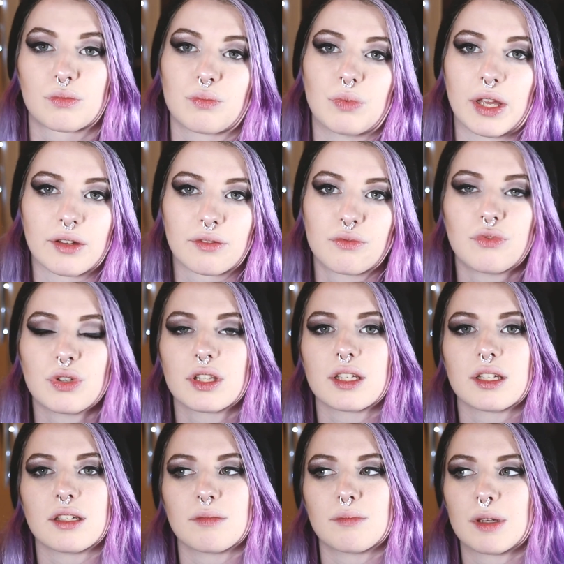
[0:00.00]
like
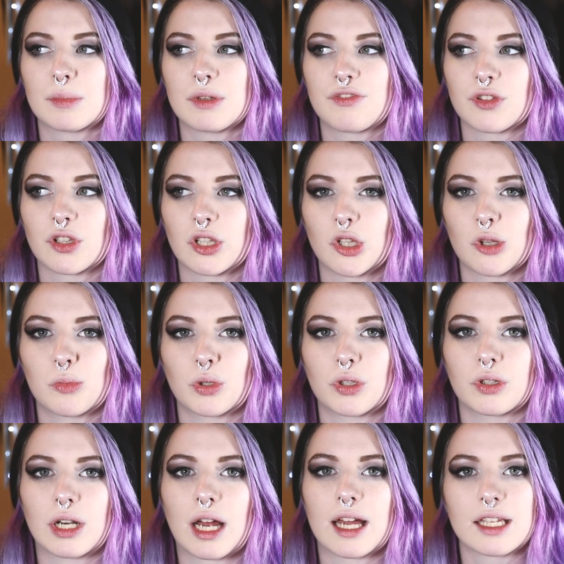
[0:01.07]
really made me feel a lot
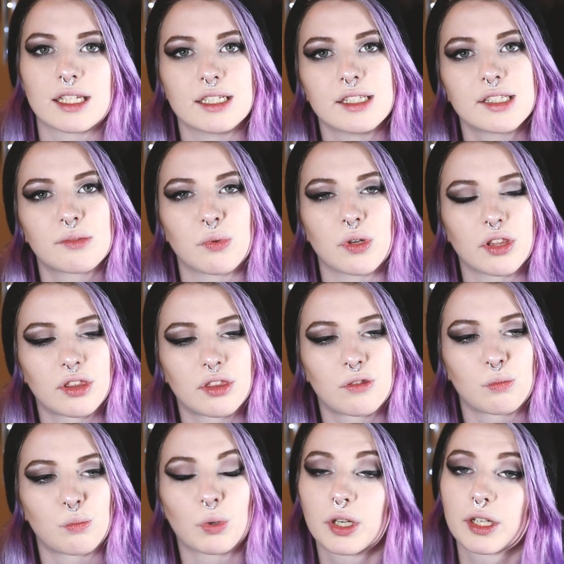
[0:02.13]
more at ease
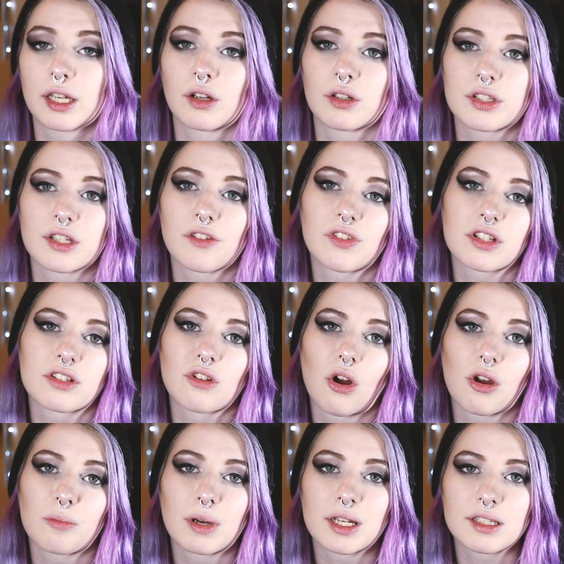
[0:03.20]
with working on stuff that's not
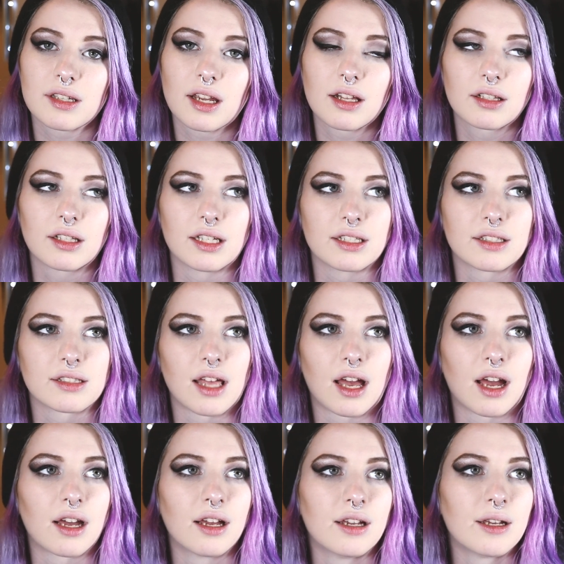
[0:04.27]
in my style, is
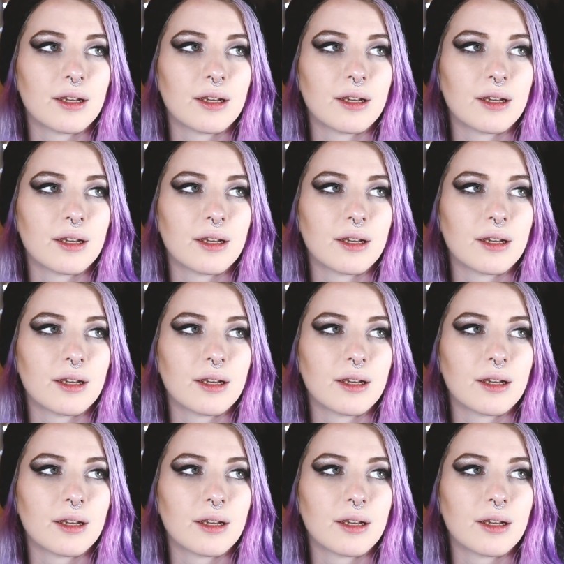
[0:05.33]
that